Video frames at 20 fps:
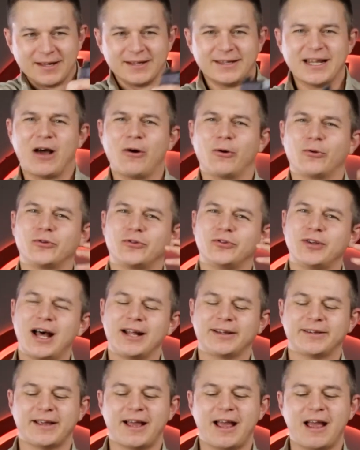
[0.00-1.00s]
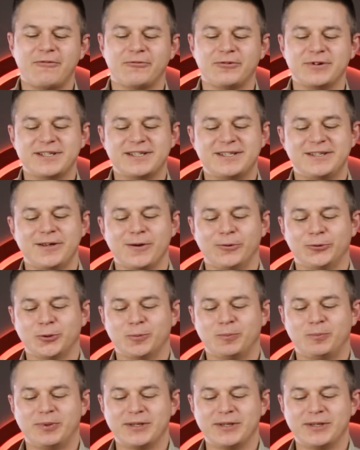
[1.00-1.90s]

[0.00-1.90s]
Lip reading: Now, not every CO2